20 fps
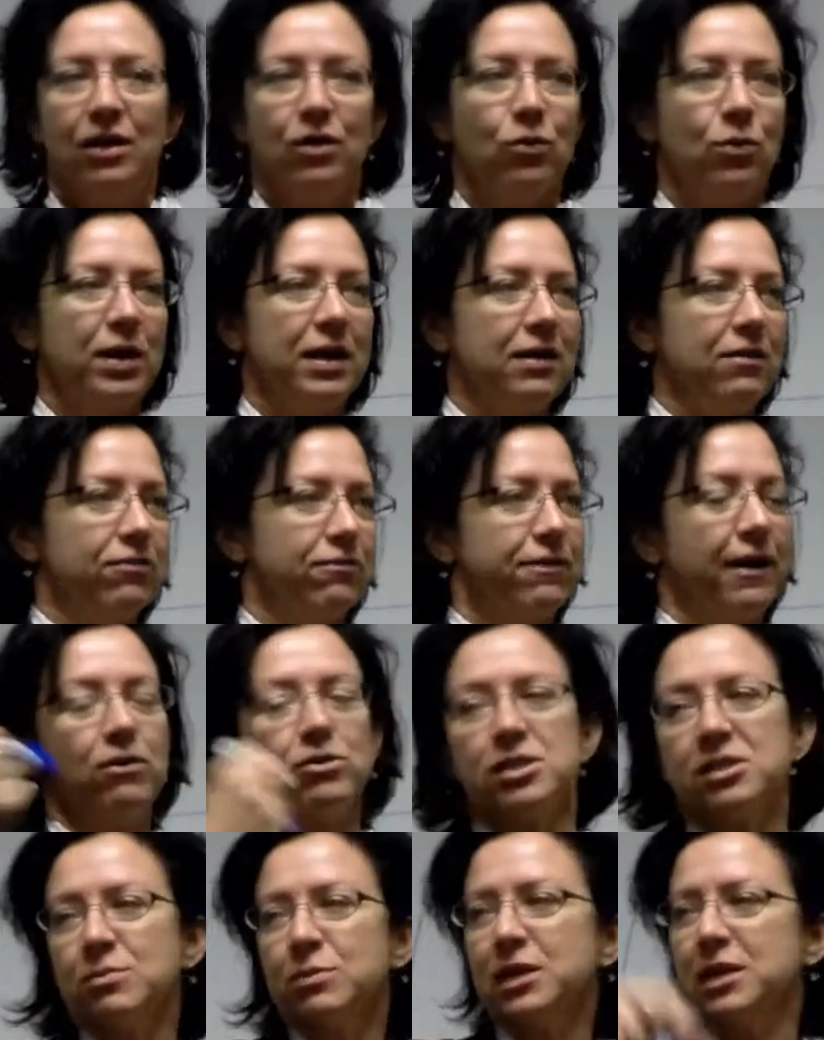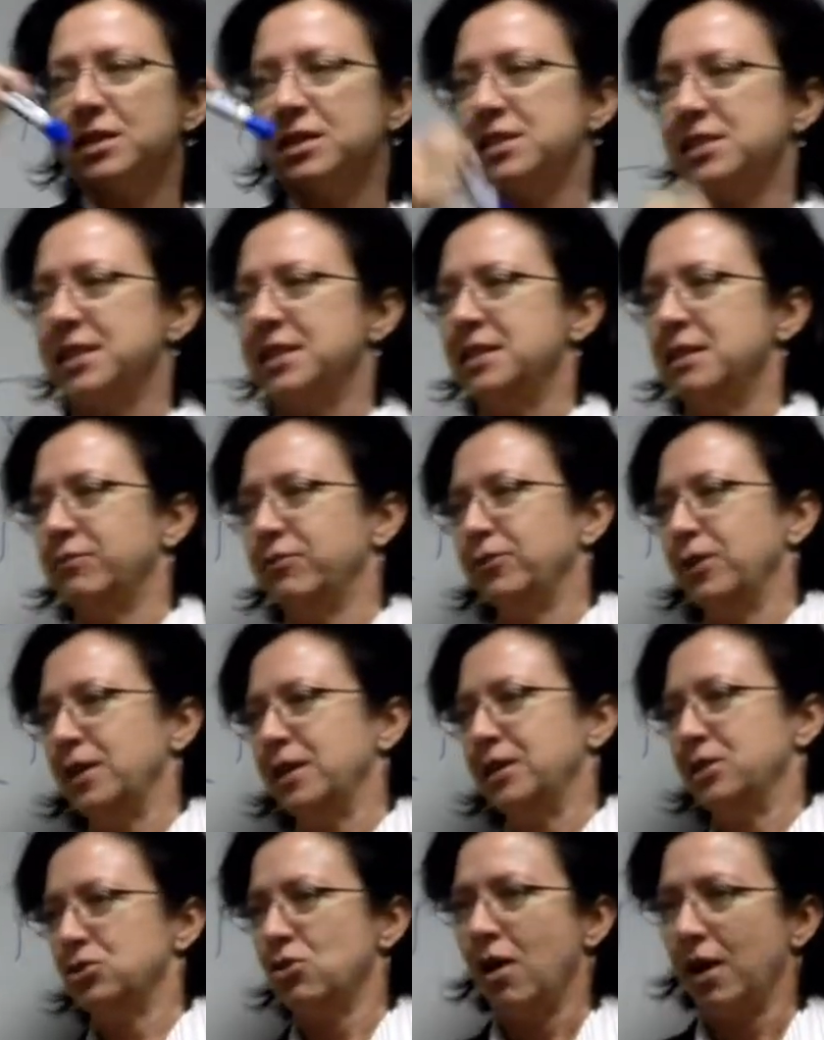we found somebody to stand up front
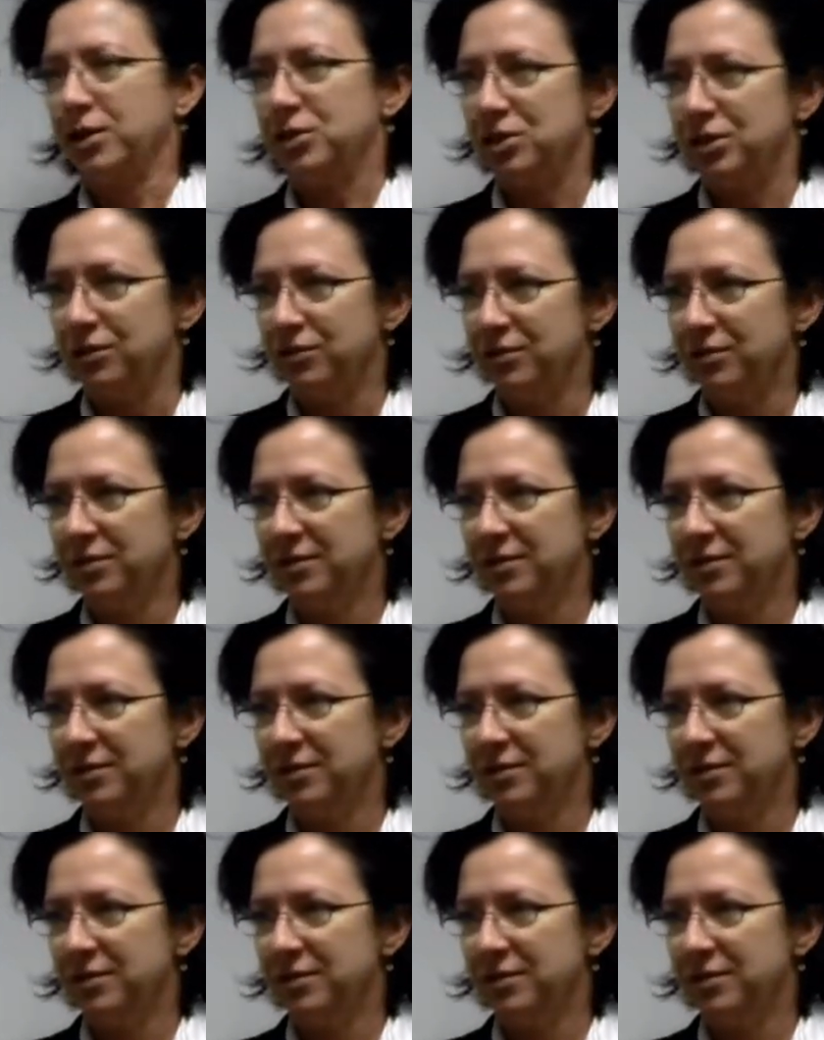and talk to you.